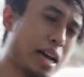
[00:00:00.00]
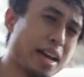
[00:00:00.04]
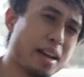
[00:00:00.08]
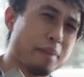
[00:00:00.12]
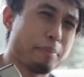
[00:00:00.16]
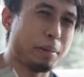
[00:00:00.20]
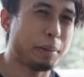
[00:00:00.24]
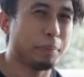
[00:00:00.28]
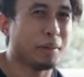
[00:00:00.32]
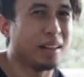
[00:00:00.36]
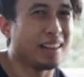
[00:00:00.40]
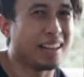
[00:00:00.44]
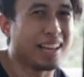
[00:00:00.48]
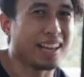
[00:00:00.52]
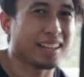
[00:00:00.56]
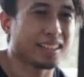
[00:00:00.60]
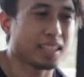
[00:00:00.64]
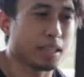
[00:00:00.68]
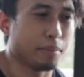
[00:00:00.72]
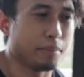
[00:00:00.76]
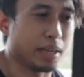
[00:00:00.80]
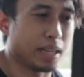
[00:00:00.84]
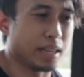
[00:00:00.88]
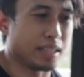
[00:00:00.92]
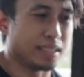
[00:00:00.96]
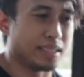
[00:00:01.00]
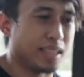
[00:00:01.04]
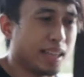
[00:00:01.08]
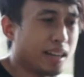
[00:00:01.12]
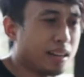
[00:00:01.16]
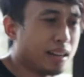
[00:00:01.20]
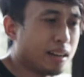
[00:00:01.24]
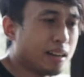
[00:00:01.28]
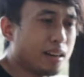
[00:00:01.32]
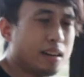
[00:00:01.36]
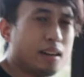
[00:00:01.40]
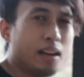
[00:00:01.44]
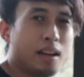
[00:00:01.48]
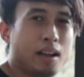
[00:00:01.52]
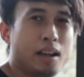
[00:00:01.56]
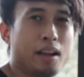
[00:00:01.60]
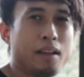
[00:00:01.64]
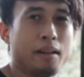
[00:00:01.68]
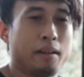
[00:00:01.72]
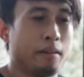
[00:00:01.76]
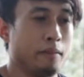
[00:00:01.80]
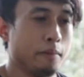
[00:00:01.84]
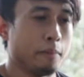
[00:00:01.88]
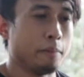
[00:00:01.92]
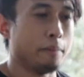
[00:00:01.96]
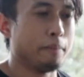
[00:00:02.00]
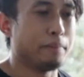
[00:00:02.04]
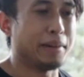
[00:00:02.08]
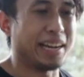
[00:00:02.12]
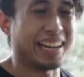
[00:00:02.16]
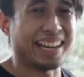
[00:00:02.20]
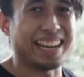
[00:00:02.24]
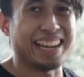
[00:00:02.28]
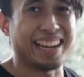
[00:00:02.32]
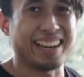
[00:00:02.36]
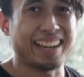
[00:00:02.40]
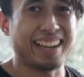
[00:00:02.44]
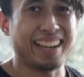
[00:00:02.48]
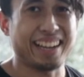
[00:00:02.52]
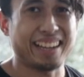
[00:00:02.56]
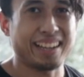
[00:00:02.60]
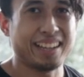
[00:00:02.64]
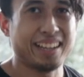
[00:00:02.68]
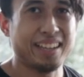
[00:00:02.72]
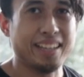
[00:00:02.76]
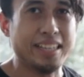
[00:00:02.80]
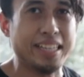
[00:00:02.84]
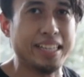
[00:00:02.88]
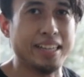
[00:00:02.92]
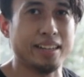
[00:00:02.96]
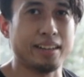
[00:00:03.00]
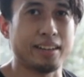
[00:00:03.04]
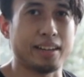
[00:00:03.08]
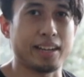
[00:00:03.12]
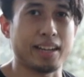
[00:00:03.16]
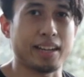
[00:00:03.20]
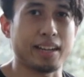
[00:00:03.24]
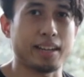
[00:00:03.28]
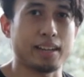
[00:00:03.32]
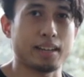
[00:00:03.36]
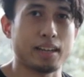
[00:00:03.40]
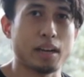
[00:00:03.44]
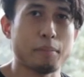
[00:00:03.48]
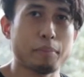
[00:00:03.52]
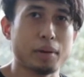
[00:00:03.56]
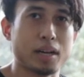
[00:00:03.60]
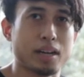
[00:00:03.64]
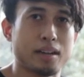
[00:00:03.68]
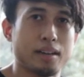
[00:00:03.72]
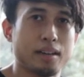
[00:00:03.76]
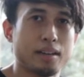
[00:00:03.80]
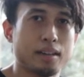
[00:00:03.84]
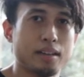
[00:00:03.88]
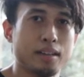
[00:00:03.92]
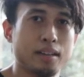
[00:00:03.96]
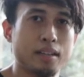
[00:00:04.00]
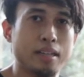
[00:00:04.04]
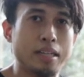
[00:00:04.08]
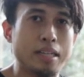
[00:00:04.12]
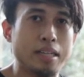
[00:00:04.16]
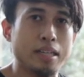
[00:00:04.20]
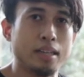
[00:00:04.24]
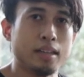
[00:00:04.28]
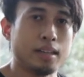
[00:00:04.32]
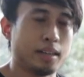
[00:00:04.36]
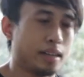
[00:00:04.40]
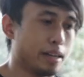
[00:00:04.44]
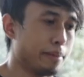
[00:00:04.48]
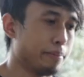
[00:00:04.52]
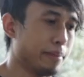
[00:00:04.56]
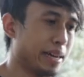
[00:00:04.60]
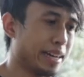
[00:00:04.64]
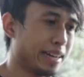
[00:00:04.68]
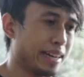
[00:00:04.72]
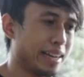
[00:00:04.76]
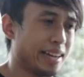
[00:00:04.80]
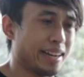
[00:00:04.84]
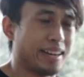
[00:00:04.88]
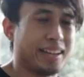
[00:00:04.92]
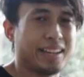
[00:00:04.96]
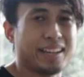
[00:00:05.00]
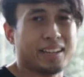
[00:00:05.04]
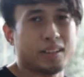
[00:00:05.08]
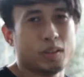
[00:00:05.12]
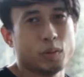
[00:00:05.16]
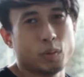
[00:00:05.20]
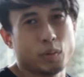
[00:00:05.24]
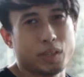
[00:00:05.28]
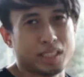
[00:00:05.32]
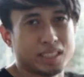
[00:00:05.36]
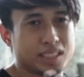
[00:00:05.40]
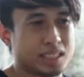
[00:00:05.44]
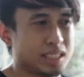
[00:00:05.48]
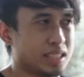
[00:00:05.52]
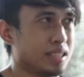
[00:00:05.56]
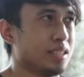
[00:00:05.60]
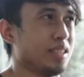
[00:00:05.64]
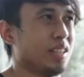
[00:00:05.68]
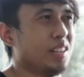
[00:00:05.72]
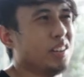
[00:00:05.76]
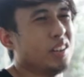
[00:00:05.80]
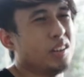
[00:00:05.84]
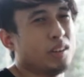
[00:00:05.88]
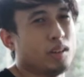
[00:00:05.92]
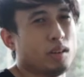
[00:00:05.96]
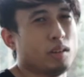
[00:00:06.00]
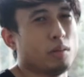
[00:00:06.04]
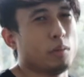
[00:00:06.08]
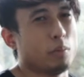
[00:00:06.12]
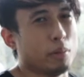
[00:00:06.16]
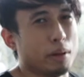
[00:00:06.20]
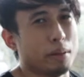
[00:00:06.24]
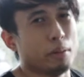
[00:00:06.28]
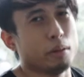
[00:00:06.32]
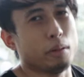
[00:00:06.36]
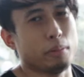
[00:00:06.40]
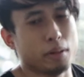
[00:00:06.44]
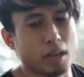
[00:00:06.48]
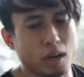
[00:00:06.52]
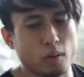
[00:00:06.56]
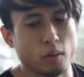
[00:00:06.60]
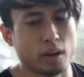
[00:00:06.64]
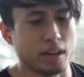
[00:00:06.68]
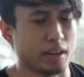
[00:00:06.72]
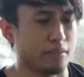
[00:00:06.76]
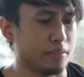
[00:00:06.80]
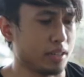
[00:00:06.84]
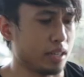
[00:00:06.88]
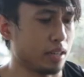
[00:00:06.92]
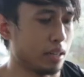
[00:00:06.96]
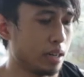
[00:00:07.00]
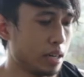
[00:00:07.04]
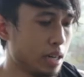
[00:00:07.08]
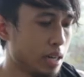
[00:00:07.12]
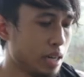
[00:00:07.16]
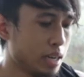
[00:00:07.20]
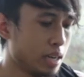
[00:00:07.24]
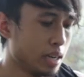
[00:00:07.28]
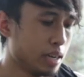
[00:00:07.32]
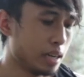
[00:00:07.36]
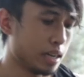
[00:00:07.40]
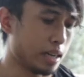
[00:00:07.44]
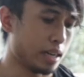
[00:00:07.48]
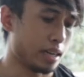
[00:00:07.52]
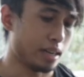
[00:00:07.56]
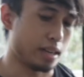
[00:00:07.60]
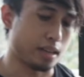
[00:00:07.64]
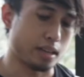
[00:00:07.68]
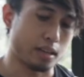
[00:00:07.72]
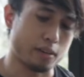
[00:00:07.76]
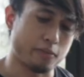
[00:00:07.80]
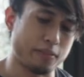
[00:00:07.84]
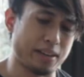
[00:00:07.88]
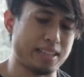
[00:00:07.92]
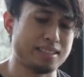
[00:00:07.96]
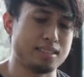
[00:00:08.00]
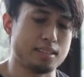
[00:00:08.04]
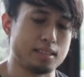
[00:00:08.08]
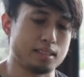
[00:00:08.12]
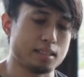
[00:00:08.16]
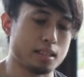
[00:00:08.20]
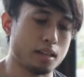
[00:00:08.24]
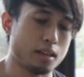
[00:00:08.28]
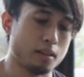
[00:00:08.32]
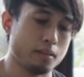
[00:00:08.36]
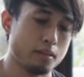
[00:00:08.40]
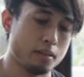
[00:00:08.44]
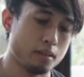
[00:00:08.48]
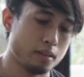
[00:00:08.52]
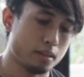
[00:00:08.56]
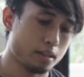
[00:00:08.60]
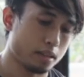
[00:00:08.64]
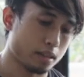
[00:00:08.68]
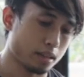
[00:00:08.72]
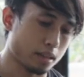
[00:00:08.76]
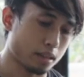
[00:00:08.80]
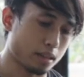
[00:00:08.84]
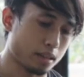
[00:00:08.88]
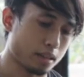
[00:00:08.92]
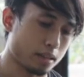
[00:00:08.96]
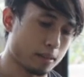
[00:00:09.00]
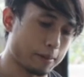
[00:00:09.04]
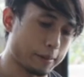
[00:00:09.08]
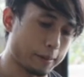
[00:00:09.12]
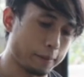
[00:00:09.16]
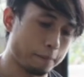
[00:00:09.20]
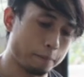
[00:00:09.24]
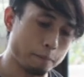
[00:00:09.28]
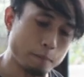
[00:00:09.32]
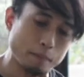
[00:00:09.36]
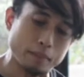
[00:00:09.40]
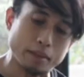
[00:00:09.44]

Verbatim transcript: And people liked it because they are magnetic, right? They're magnetic, which, you know, blah, blah, blah, whatever, uh, fancy stuff. Uh,